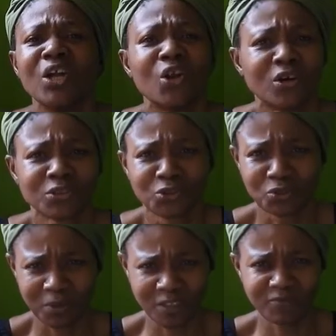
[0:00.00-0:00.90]
learn
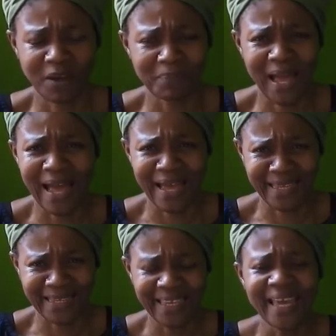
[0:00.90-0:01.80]
so much from the
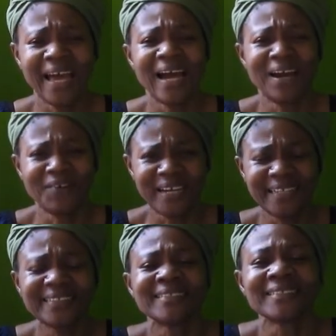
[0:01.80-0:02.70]
eye. All
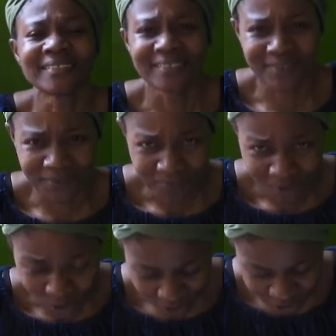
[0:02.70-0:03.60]
right, so
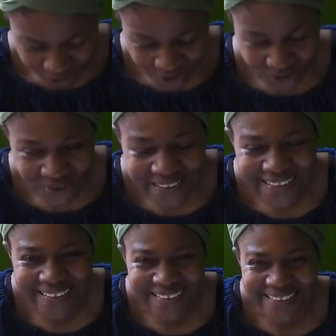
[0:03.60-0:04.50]
talk to you
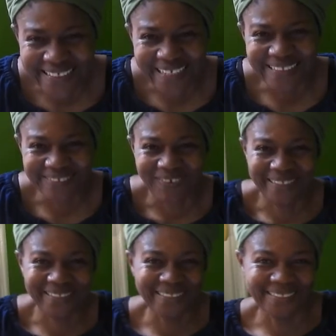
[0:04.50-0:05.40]
in the next
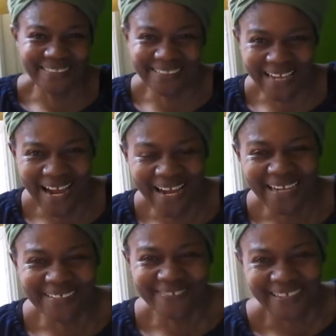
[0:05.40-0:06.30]
one. Ciao,
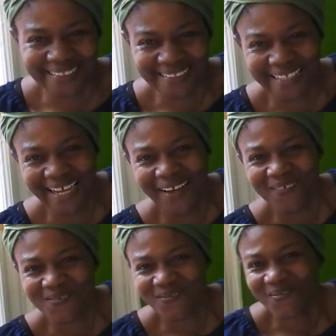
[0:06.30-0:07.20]
hasta.
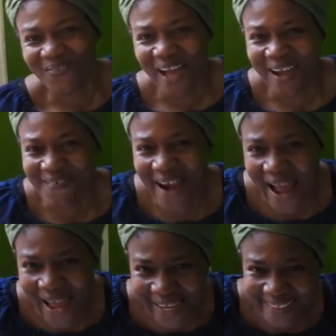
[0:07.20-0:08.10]
All
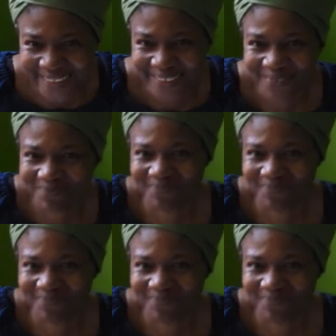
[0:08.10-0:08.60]
right.